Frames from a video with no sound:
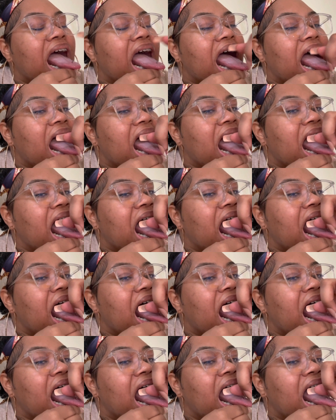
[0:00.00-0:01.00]
If you're old enough,
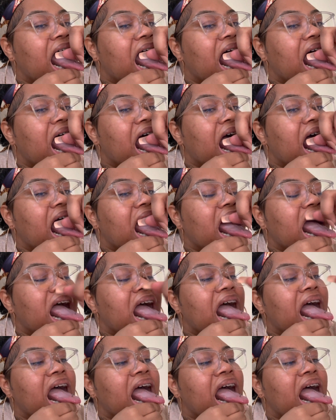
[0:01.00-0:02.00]
you can do it on your own.
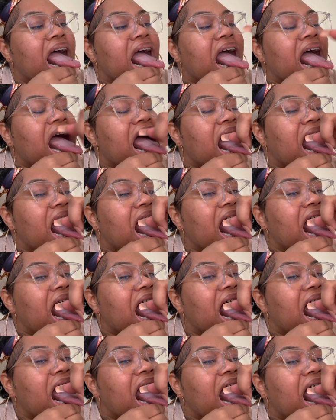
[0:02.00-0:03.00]

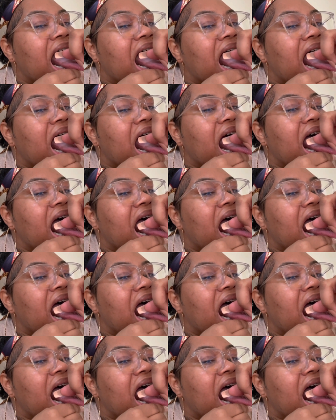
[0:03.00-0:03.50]
Save your money.